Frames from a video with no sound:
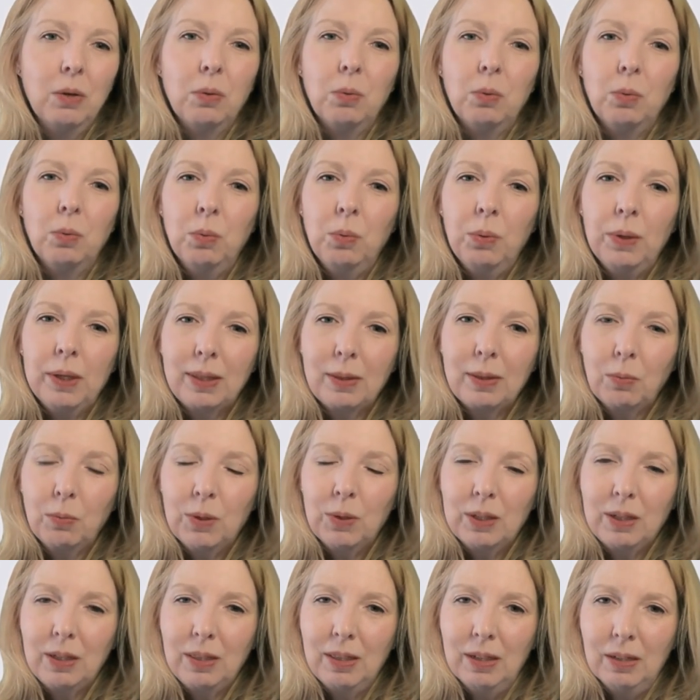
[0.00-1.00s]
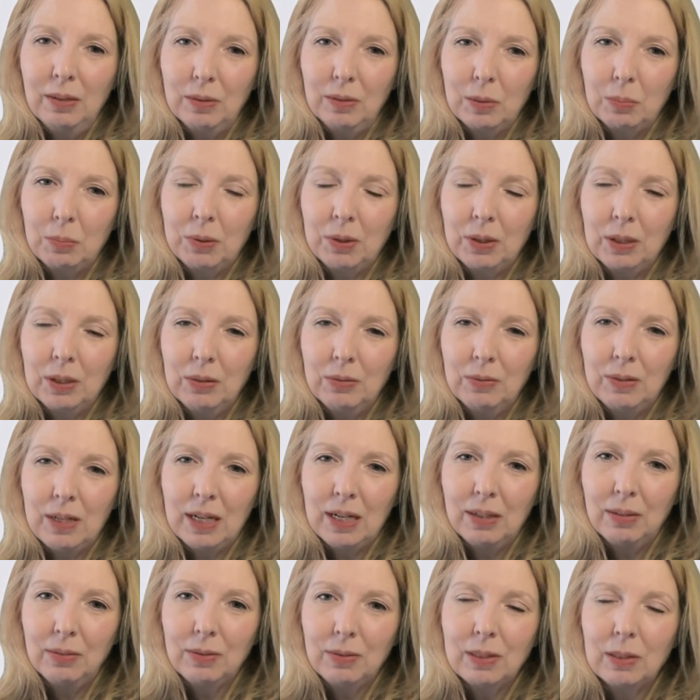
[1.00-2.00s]
with one of those
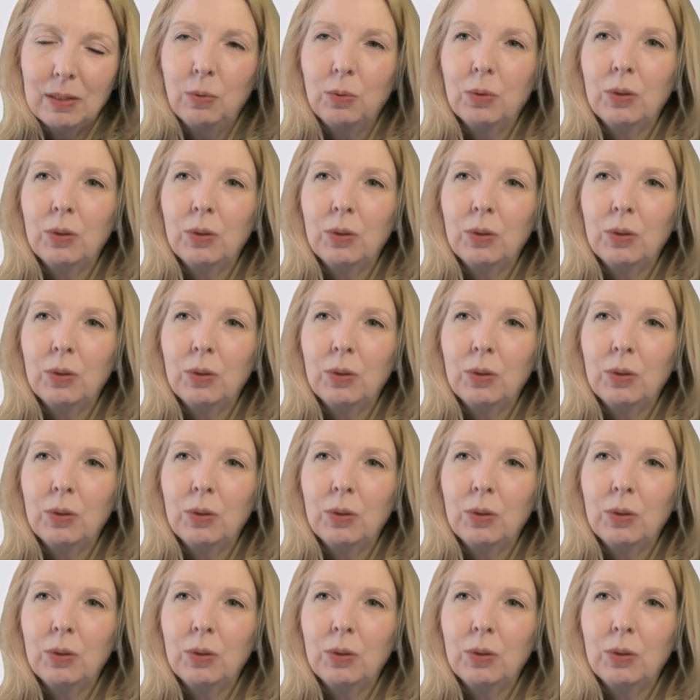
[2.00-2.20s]
pronouns,